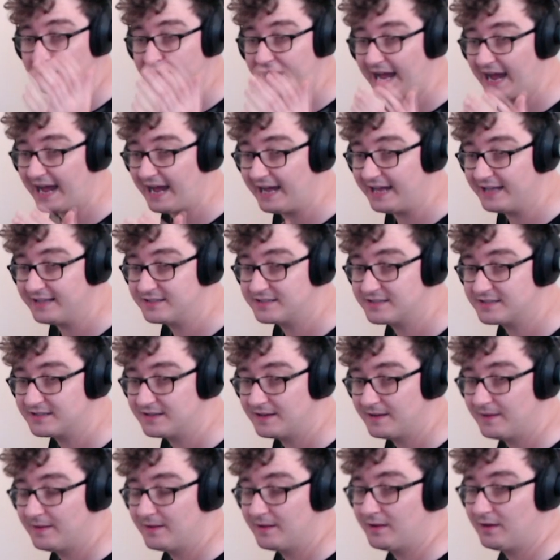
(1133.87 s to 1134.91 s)
we had
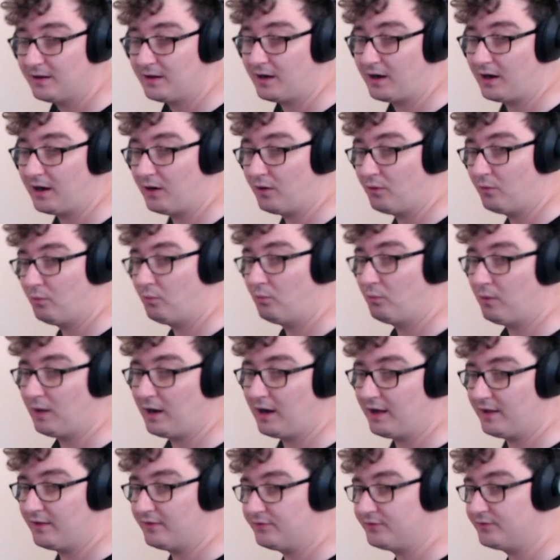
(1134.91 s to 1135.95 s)
uh,
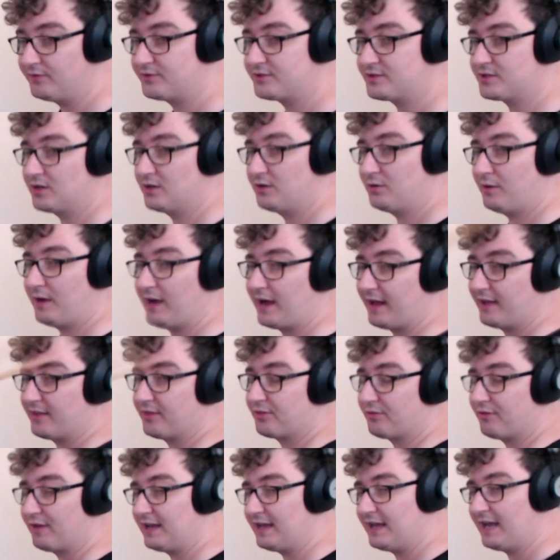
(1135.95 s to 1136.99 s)
one, two and
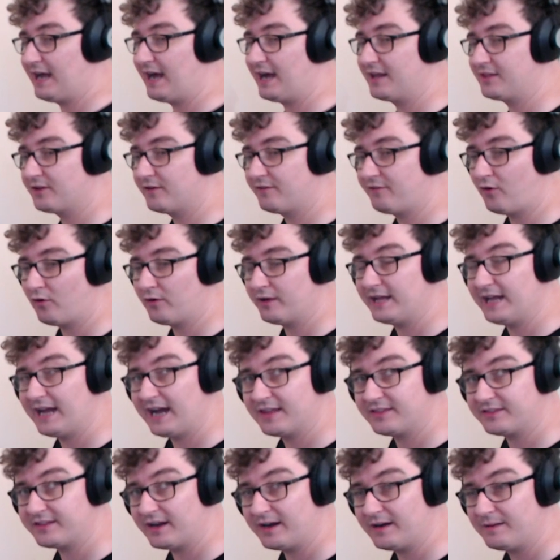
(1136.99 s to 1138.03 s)
three, and a 40
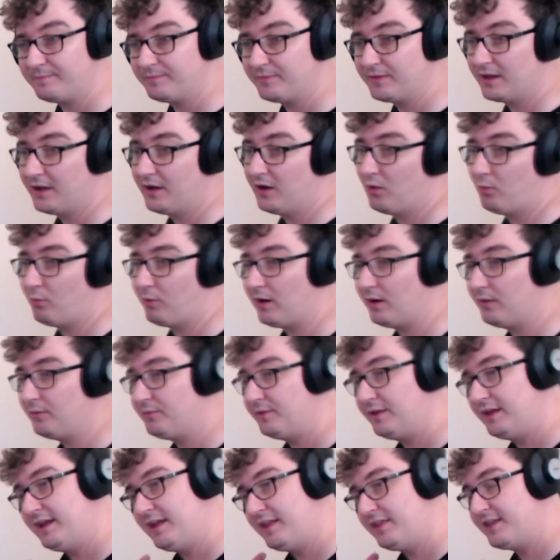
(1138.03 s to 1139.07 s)
under.
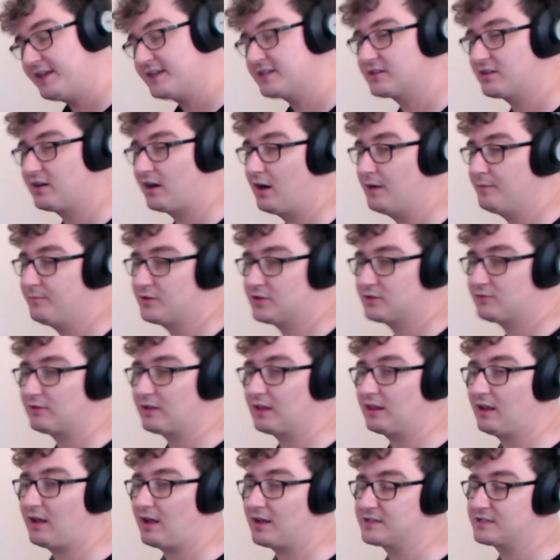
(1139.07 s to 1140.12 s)
Well, this time, just for
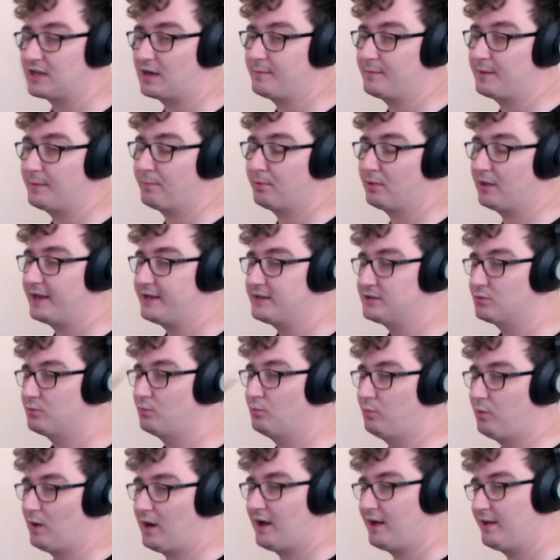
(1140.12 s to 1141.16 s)
the last time, he plays
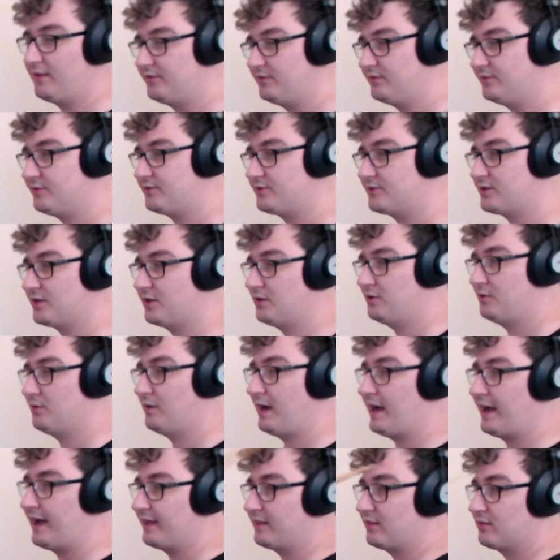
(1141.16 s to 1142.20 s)
one, two
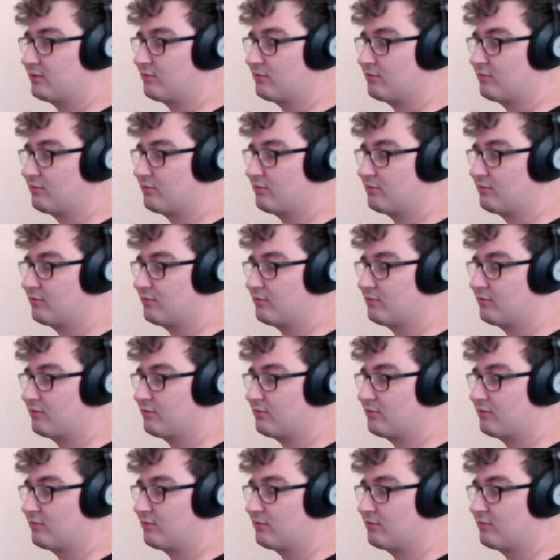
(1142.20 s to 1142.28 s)
and